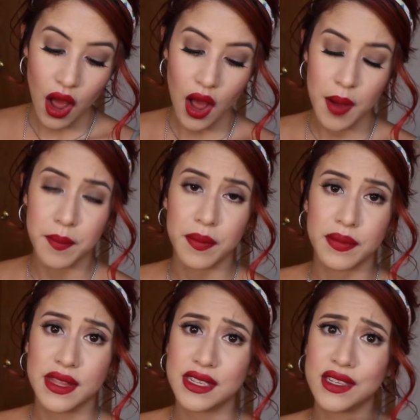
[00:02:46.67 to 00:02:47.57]
Um,
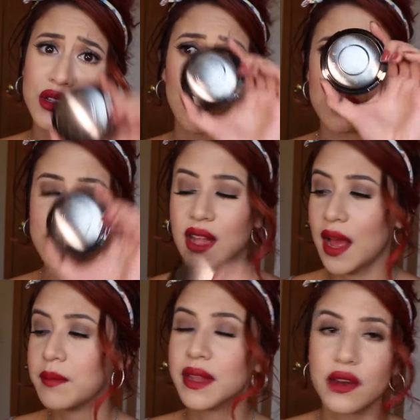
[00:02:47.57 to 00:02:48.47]
this is also,
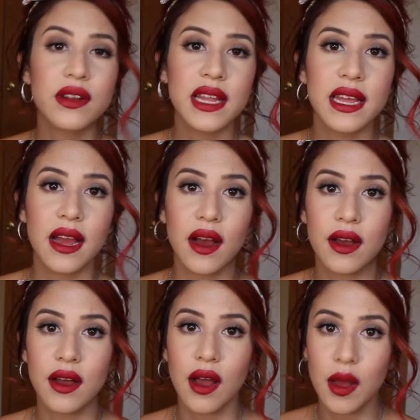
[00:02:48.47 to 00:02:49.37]
I'm literally
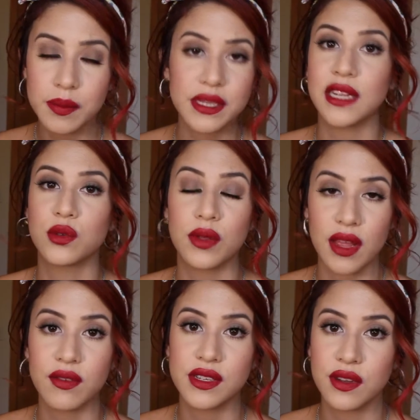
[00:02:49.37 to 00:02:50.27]
obsessed with
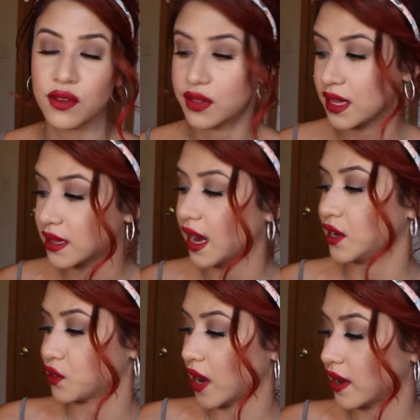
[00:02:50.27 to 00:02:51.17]
every single thing that
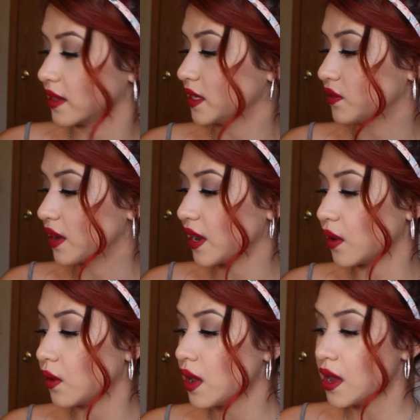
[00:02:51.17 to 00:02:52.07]
I tried in this
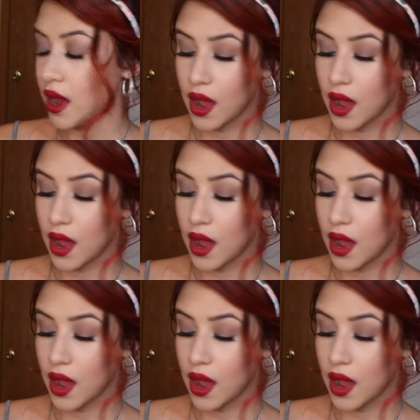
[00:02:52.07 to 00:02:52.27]
video.